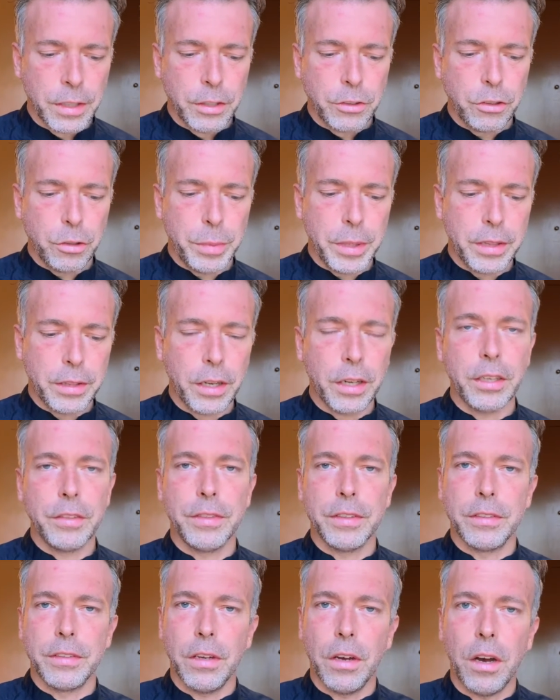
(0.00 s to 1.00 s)
should be thought of
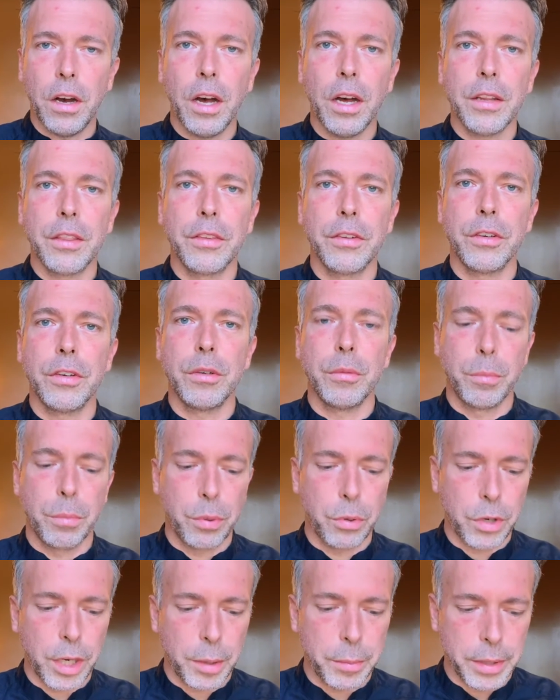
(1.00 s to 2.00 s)
as author
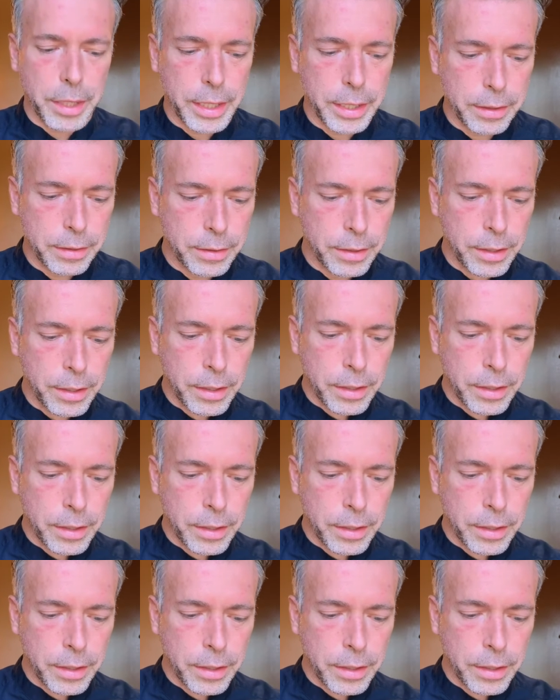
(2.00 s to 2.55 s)
prominent.